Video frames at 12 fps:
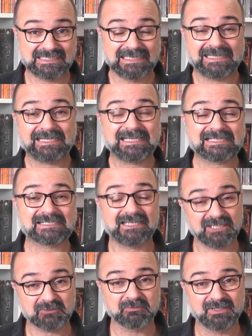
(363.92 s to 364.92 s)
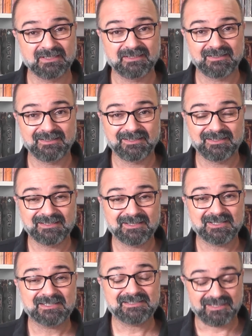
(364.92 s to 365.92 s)
the next time,
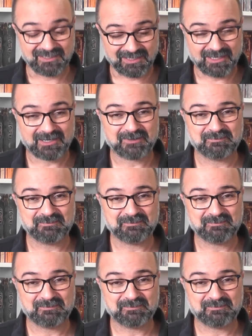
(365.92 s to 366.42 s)
take care.